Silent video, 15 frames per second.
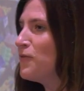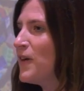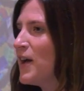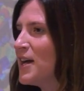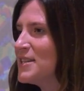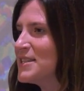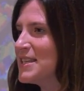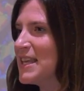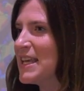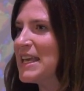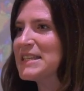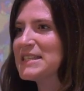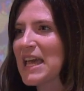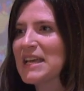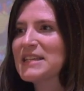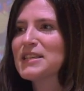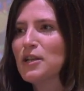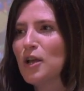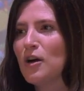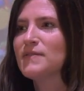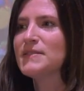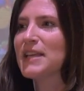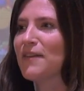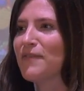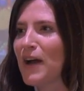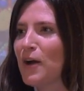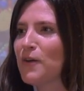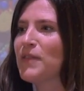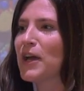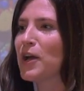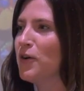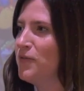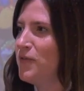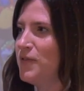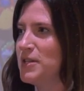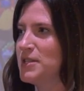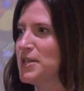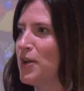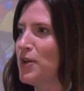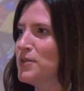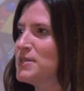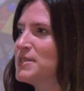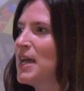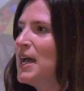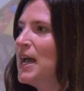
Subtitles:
first, I think it takes a lot of staff out of their comfort zones.